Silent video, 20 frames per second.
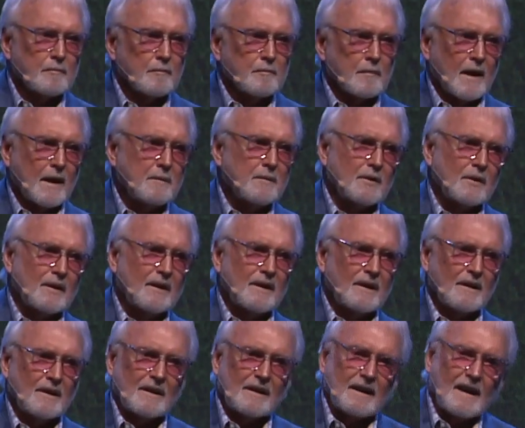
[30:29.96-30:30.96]
Maybe you're
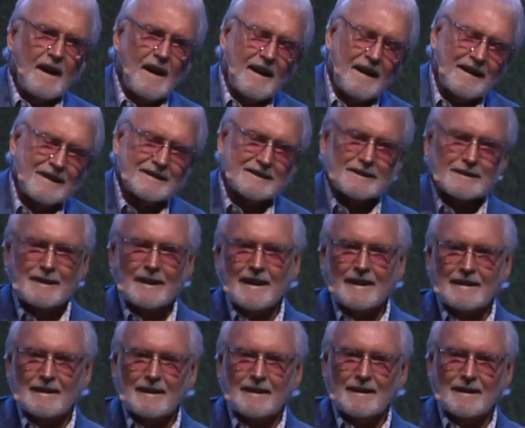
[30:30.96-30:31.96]
here today and just
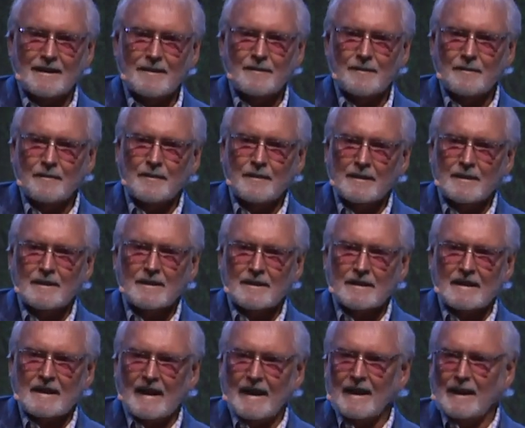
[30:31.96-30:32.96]
like the
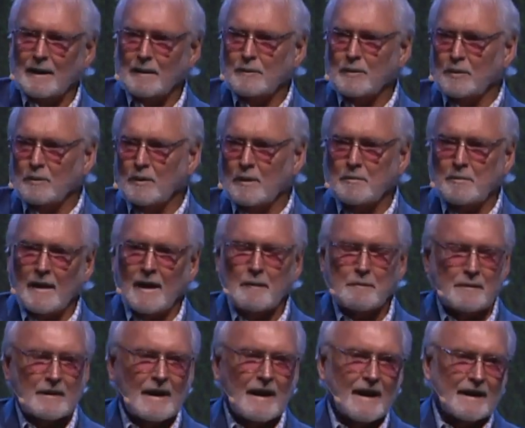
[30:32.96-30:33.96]
Caleb who we
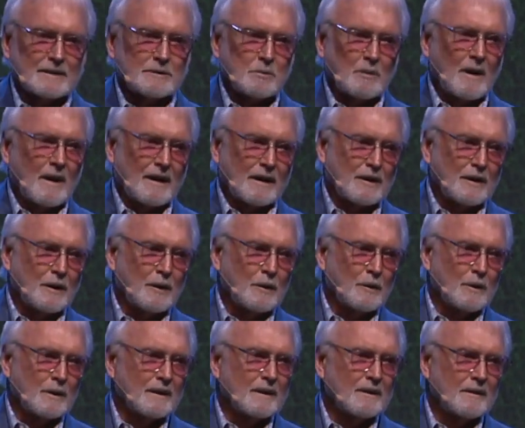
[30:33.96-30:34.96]
baptized a while
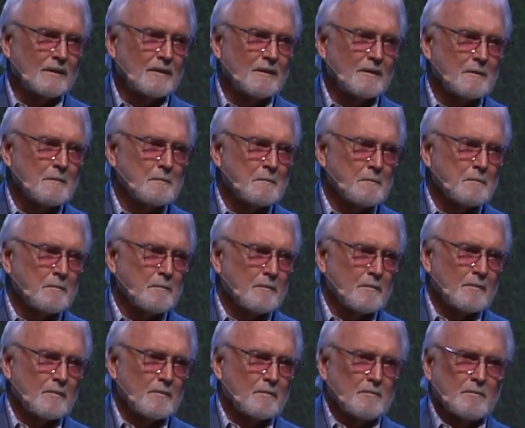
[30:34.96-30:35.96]
ago, and
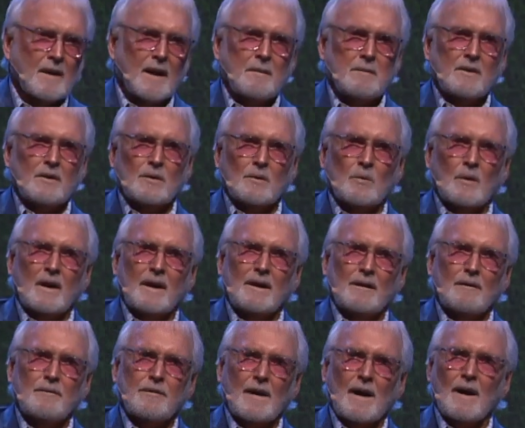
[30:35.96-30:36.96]
maybe you're ready
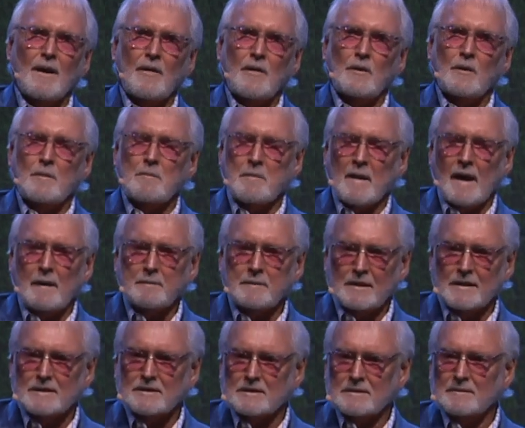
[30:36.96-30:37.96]
to follow through in
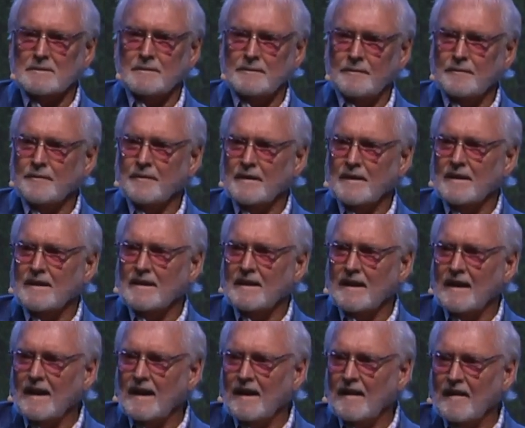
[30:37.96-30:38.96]
baptism,
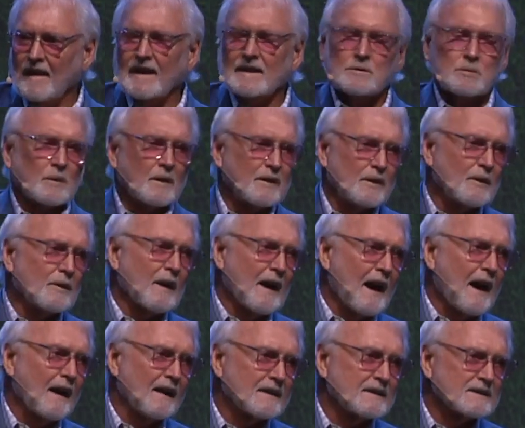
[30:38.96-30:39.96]
and that's where you're
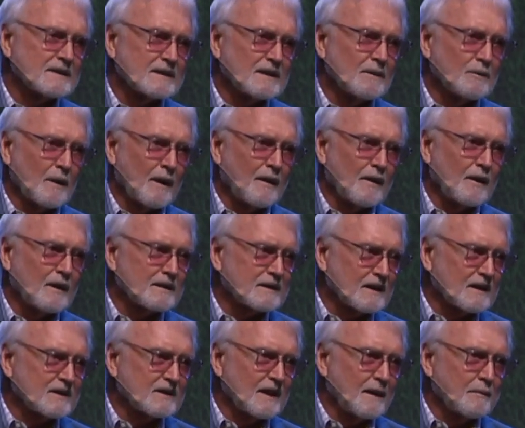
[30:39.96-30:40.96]
at whether you
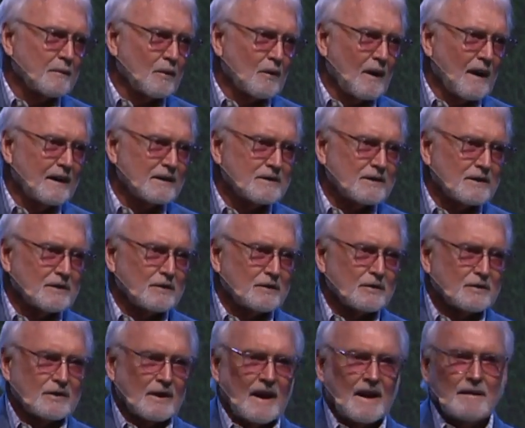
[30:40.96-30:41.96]
accept Christ as your
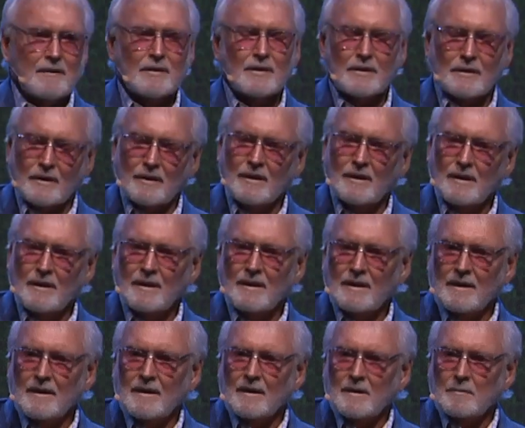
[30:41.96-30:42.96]
Savior or
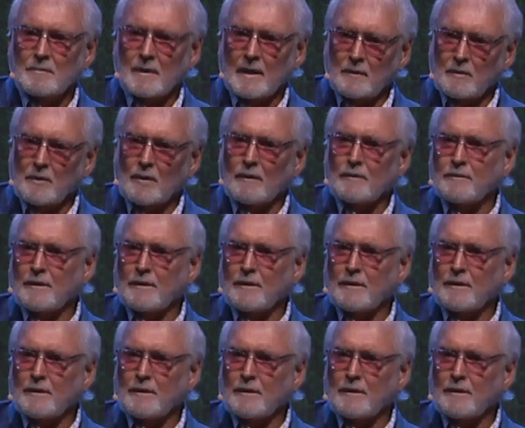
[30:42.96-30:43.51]
maybe you want to